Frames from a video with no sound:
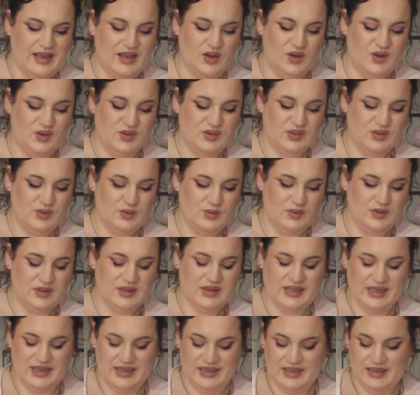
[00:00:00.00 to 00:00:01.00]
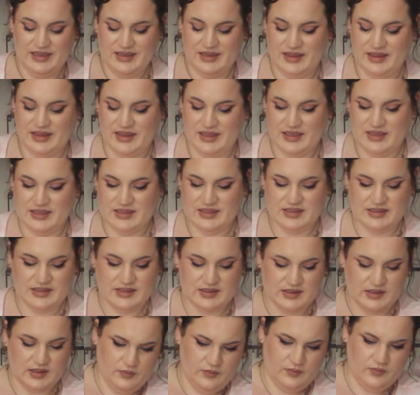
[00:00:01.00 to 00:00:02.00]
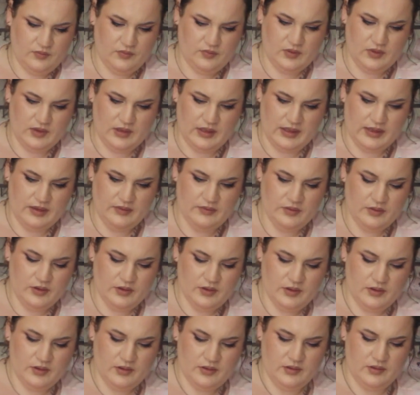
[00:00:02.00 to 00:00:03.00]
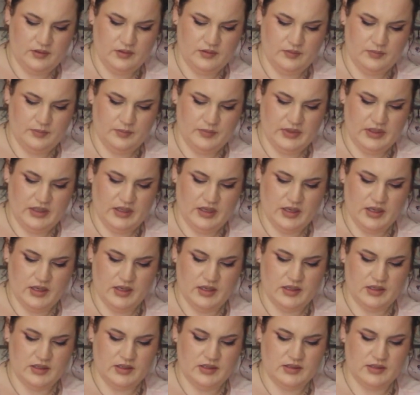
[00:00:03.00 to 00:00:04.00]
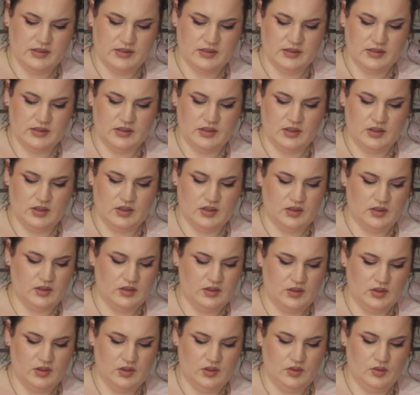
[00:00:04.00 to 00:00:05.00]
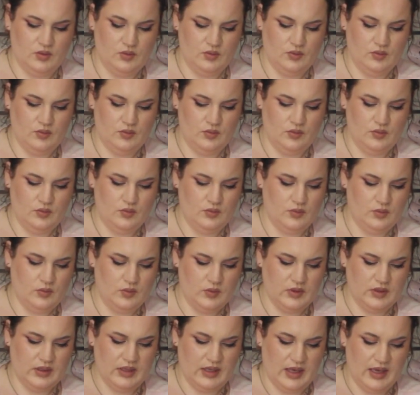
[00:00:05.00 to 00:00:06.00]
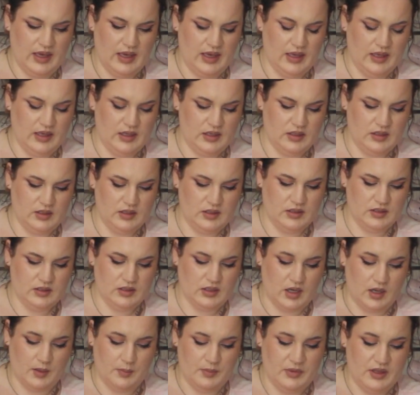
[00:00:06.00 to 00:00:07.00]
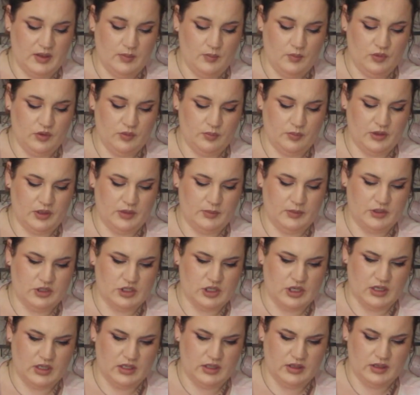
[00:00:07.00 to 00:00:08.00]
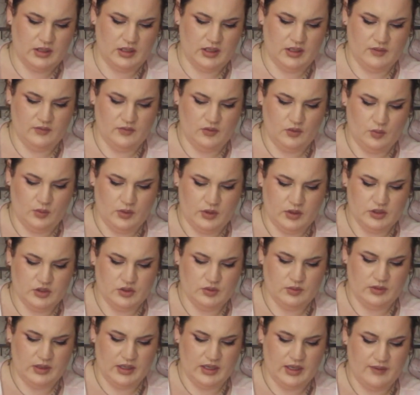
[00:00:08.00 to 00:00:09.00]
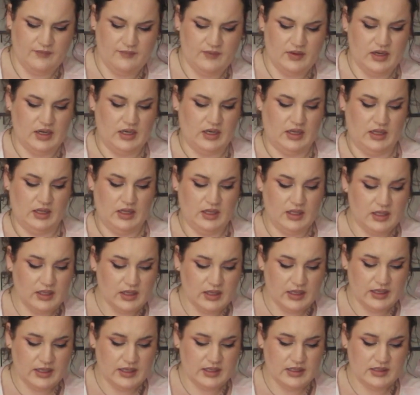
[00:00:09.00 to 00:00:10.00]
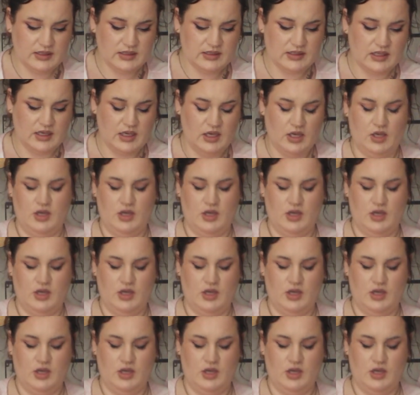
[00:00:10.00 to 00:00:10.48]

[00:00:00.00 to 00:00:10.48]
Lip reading: I also like this flavor because you can top them with pretty much anything. If you want to do like a vanilla glaze,